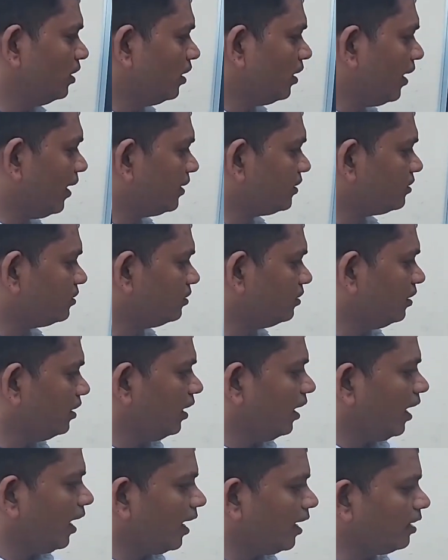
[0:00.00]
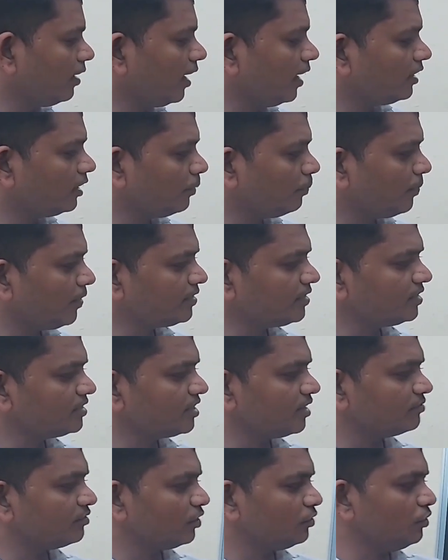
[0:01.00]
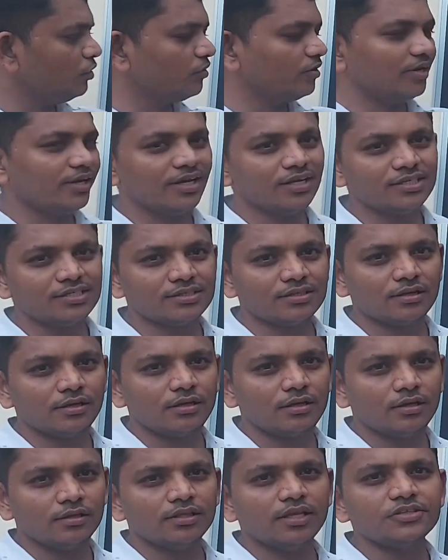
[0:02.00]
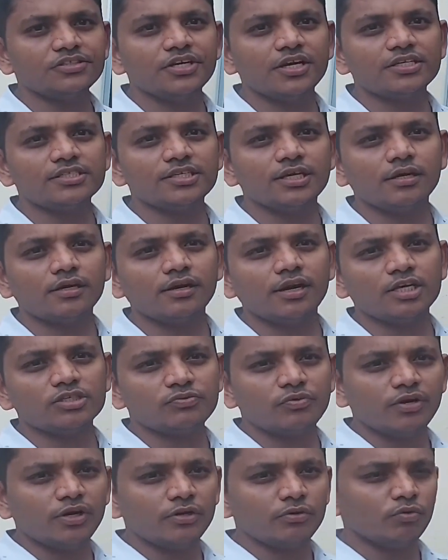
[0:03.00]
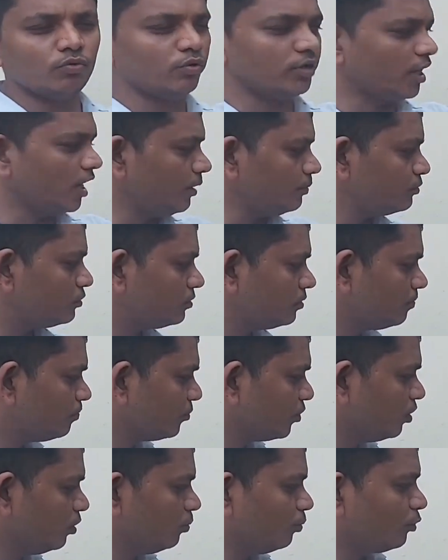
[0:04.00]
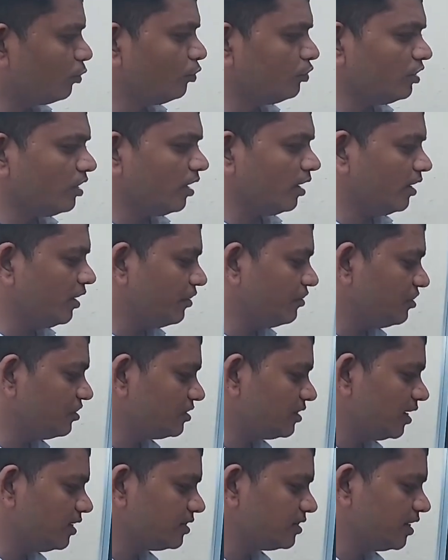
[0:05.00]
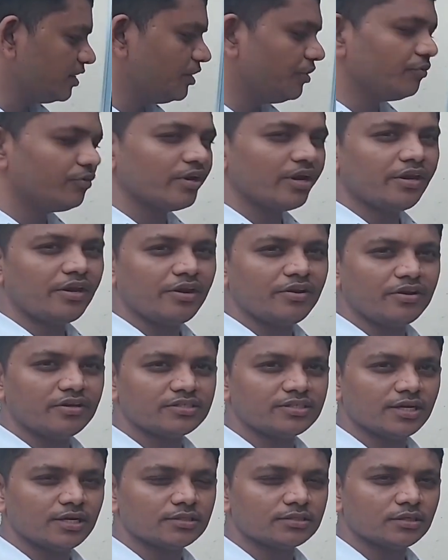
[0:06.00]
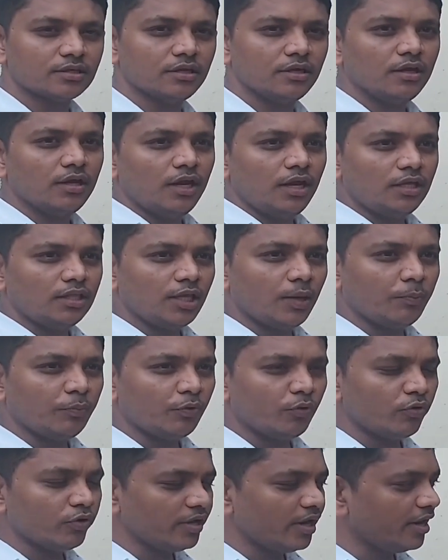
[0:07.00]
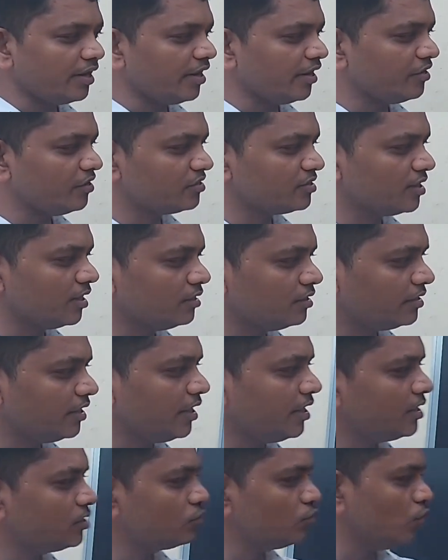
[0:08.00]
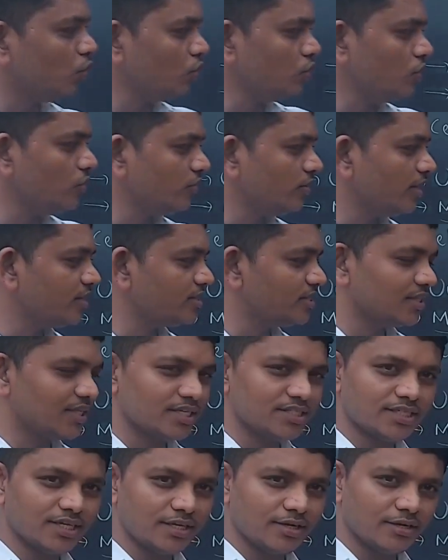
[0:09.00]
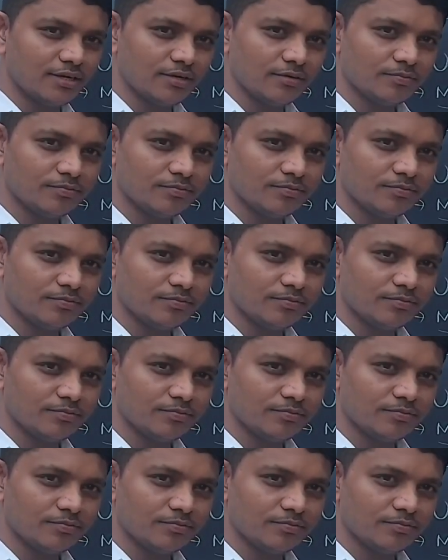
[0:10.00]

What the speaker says: right. And on the presence of the nucleus, the cells are classified in 2 types, prokaryotic cells and eukaryotic cells. In the prokaryotic cell, there is no nucleus in the cell,